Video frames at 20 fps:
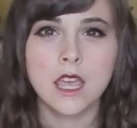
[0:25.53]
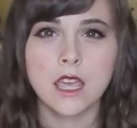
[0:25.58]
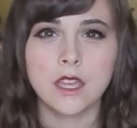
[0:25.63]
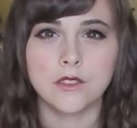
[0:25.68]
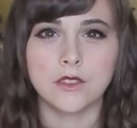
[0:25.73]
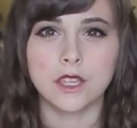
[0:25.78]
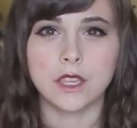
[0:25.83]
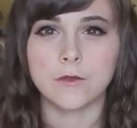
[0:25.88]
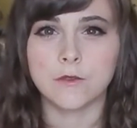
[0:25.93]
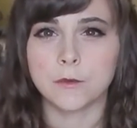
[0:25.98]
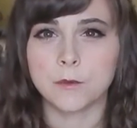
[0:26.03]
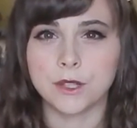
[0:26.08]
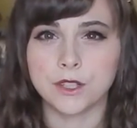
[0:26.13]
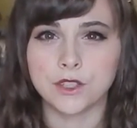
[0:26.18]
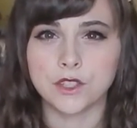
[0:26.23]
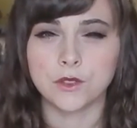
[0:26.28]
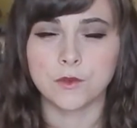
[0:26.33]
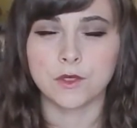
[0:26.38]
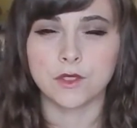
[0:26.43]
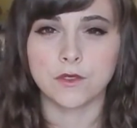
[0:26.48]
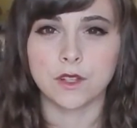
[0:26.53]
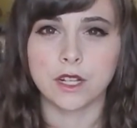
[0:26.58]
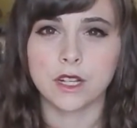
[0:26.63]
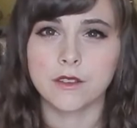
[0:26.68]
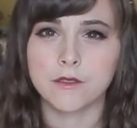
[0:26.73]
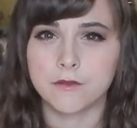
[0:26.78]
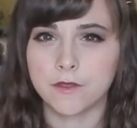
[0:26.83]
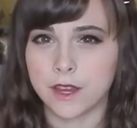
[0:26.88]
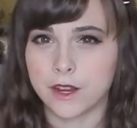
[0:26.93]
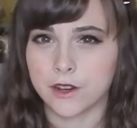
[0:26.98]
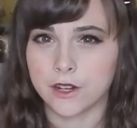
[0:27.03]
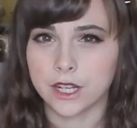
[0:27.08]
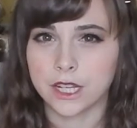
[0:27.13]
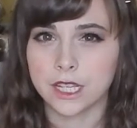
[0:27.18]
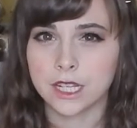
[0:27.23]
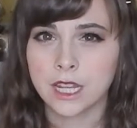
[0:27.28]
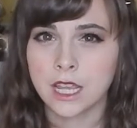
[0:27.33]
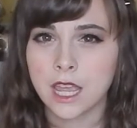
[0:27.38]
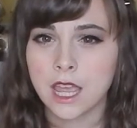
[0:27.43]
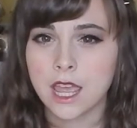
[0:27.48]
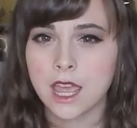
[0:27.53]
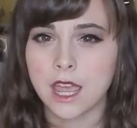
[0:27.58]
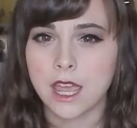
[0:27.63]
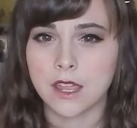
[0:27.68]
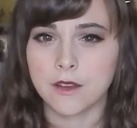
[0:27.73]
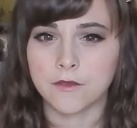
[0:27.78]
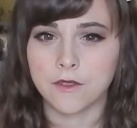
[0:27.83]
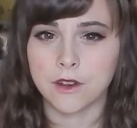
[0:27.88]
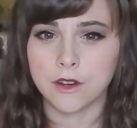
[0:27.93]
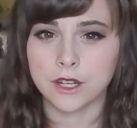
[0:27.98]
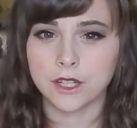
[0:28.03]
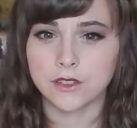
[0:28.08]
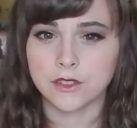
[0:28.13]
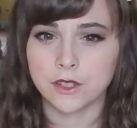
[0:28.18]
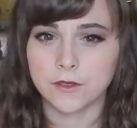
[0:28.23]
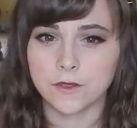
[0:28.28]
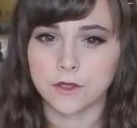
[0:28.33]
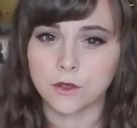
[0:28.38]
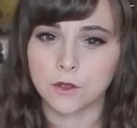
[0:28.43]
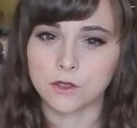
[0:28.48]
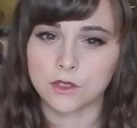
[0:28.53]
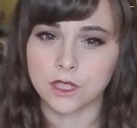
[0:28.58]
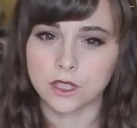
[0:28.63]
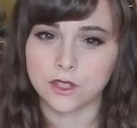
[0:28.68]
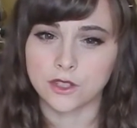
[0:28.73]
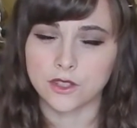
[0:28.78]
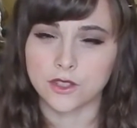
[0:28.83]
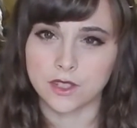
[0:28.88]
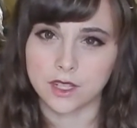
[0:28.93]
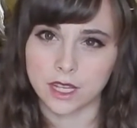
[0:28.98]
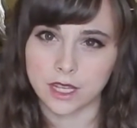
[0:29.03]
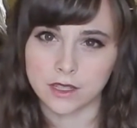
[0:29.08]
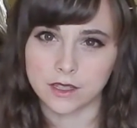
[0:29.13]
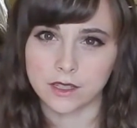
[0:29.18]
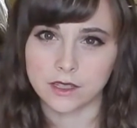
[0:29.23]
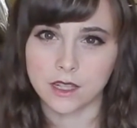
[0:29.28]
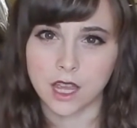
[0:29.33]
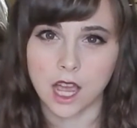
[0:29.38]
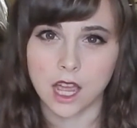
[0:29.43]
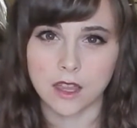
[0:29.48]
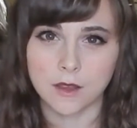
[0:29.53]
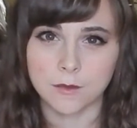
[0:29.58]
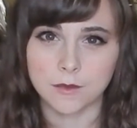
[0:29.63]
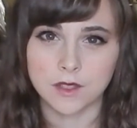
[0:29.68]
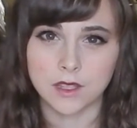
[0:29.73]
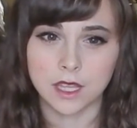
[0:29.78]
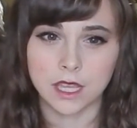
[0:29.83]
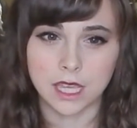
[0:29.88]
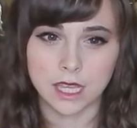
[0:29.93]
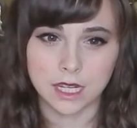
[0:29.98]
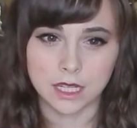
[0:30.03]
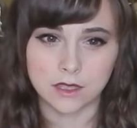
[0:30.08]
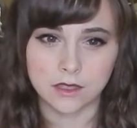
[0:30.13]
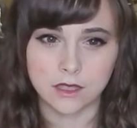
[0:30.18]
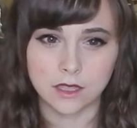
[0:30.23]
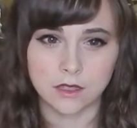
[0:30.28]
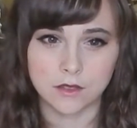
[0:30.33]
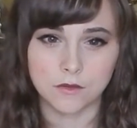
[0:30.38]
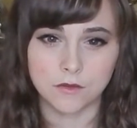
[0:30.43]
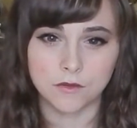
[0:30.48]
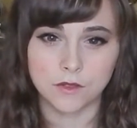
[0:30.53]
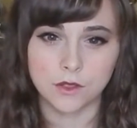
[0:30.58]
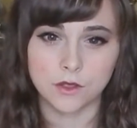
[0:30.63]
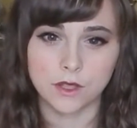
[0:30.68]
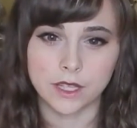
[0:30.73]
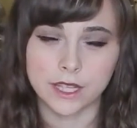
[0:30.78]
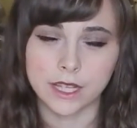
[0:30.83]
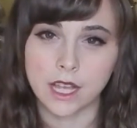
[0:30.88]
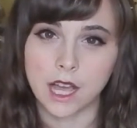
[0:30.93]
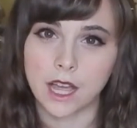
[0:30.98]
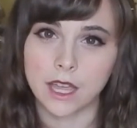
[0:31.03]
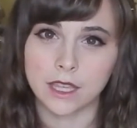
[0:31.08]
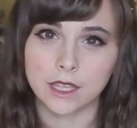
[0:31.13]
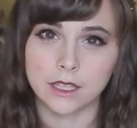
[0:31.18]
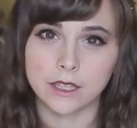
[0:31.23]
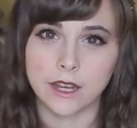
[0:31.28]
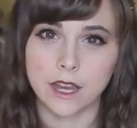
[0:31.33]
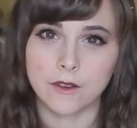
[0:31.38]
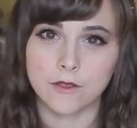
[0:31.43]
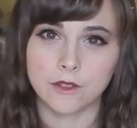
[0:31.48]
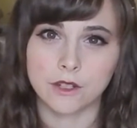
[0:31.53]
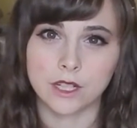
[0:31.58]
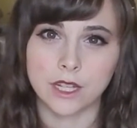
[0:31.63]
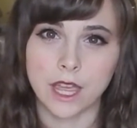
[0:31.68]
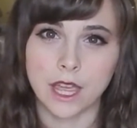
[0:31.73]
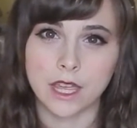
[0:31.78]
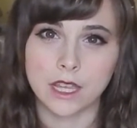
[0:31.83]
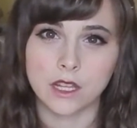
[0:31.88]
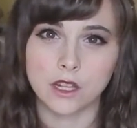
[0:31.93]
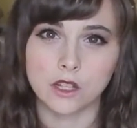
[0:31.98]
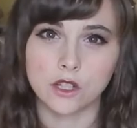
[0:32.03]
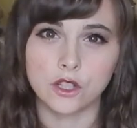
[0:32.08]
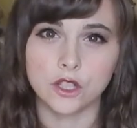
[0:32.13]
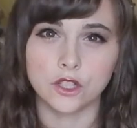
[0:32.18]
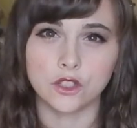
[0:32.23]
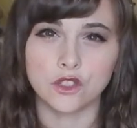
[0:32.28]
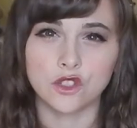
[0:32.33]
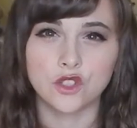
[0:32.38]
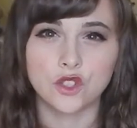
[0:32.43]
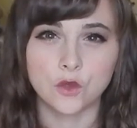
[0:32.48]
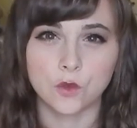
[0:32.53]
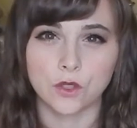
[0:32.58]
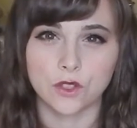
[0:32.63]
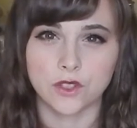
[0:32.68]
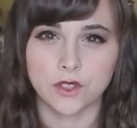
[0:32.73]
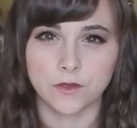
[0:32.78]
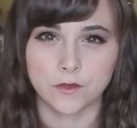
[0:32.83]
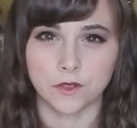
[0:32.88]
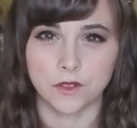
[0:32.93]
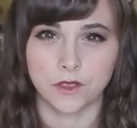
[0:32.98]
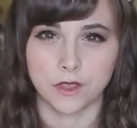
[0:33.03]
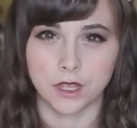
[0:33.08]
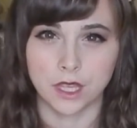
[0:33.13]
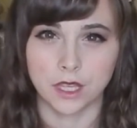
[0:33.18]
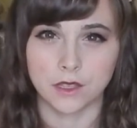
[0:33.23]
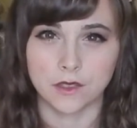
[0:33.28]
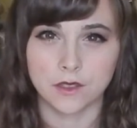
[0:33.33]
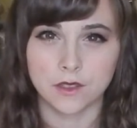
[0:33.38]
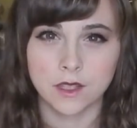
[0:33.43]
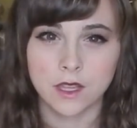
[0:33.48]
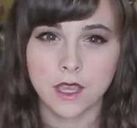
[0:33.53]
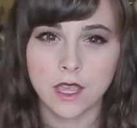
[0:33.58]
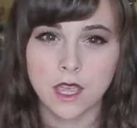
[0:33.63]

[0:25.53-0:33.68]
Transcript: the information was very varied and very difficult to understand at times, and it didn't feel like I could ever get a good source for things.